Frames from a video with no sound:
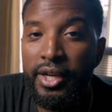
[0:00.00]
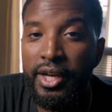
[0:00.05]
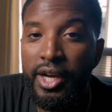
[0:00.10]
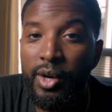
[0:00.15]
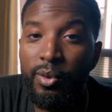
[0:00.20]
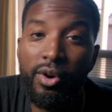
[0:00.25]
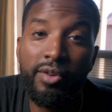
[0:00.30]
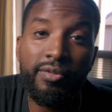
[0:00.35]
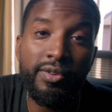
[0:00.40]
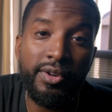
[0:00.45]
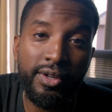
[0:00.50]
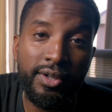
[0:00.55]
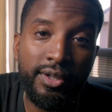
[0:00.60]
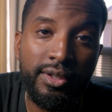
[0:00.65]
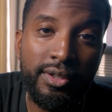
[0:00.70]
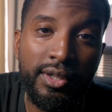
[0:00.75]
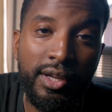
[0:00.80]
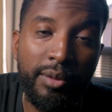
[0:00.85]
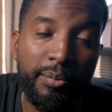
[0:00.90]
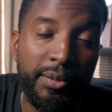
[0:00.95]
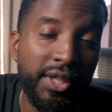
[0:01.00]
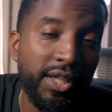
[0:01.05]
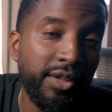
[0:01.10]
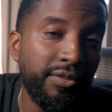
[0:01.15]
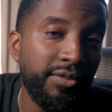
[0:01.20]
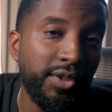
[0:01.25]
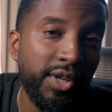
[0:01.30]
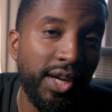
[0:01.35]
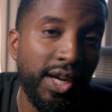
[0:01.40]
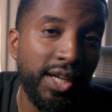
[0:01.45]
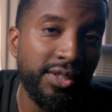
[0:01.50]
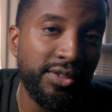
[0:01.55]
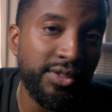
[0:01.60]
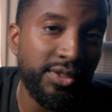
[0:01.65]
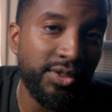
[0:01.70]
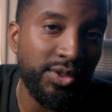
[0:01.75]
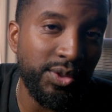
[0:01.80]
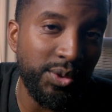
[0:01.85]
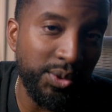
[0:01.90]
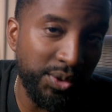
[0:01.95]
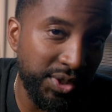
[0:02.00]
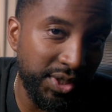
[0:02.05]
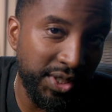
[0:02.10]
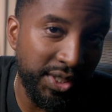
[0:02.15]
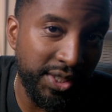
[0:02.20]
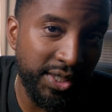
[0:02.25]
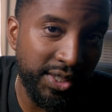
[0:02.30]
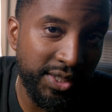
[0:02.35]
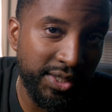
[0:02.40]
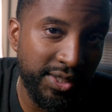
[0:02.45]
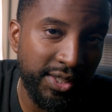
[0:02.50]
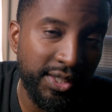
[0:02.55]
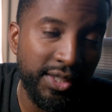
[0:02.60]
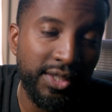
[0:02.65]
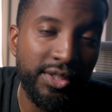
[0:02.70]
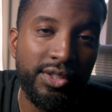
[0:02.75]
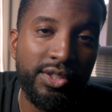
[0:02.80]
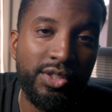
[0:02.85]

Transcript: However, I mean, if you guys do see this and